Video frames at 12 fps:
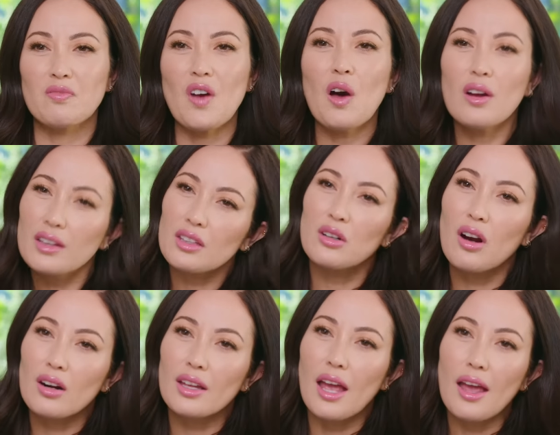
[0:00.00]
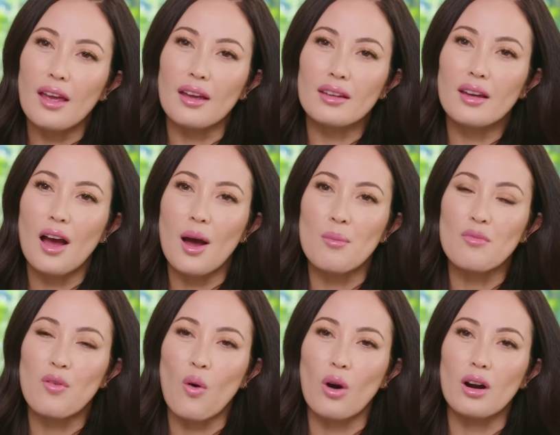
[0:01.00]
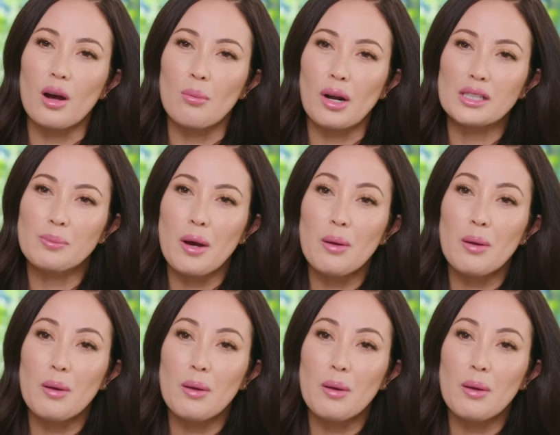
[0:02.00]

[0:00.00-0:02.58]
felt a little archaic um, for a breast